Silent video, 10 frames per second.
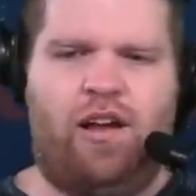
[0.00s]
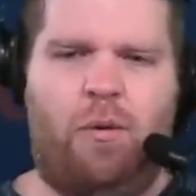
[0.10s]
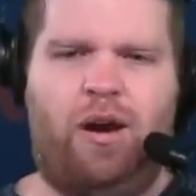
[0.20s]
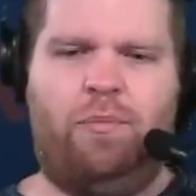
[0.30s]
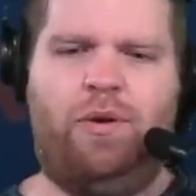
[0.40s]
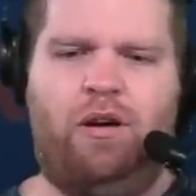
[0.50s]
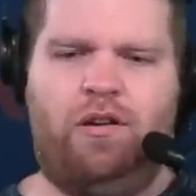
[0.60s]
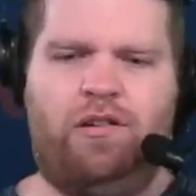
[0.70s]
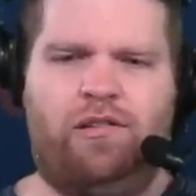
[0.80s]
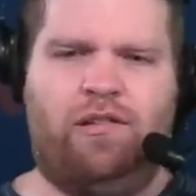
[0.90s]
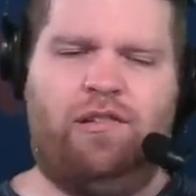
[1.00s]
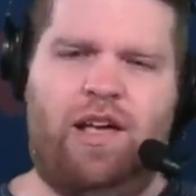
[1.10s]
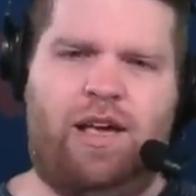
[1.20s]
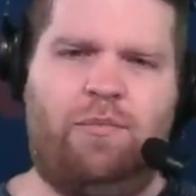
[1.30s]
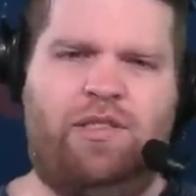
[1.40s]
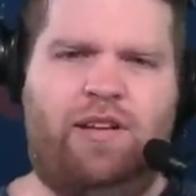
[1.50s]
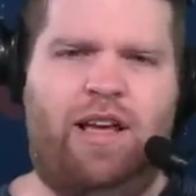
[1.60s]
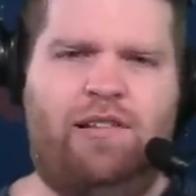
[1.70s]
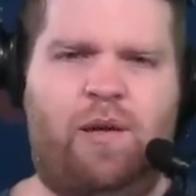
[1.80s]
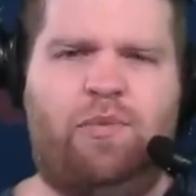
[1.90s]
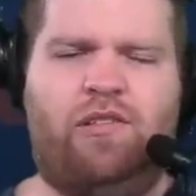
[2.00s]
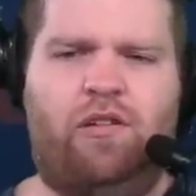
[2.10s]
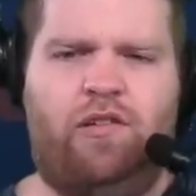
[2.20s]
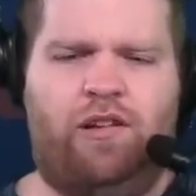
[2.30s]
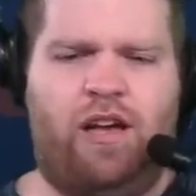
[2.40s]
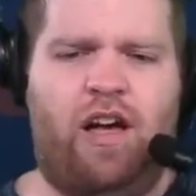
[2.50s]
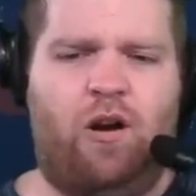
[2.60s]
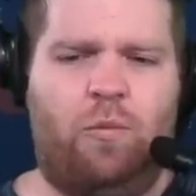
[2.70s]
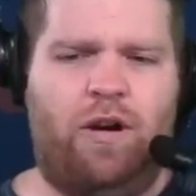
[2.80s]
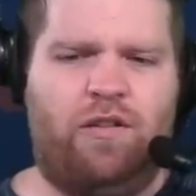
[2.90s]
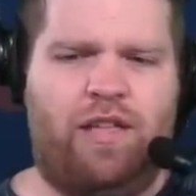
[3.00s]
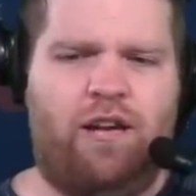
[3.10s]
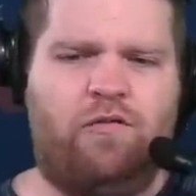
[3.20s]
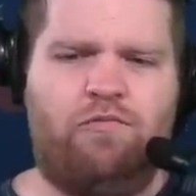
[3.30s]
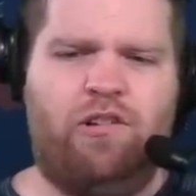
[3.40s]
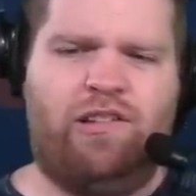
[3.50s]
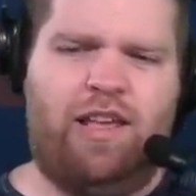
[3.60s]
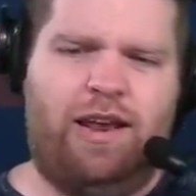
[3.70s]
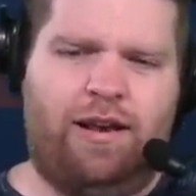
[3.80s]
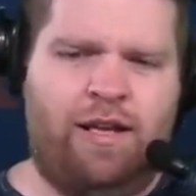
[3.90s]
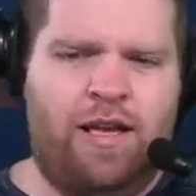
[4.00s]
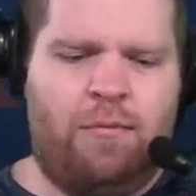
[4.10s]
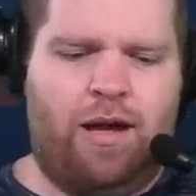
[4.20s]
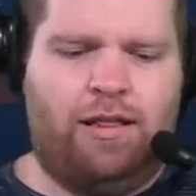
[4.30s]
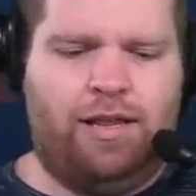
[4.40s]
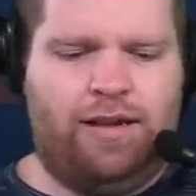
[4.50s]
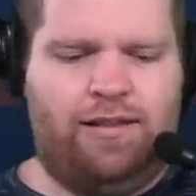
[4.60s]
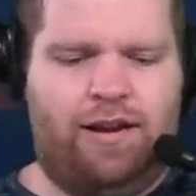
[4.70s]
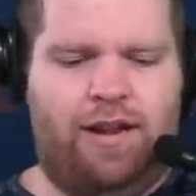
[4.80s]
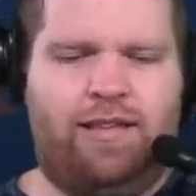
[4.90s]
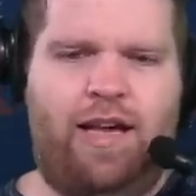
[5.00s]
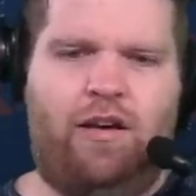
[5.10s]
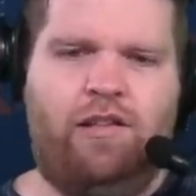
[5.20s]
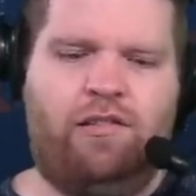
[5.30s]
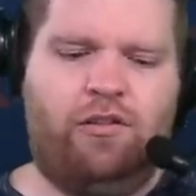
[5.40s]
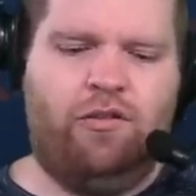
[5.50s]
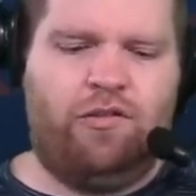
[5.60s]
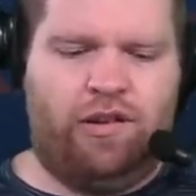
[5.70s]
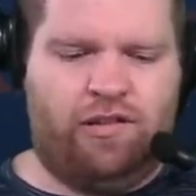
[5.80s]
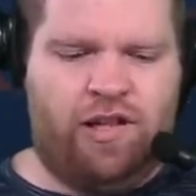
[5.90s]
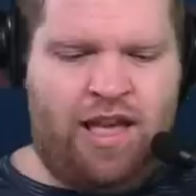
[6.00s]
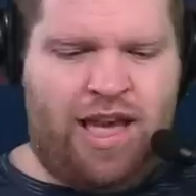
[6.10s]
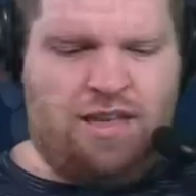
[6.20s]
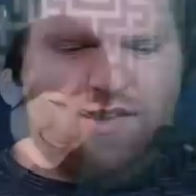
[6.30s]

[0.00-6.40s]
coming up here in just a second. But today's episode of Chicago Bears Now is presented by LinkedIn Talent Solutions. As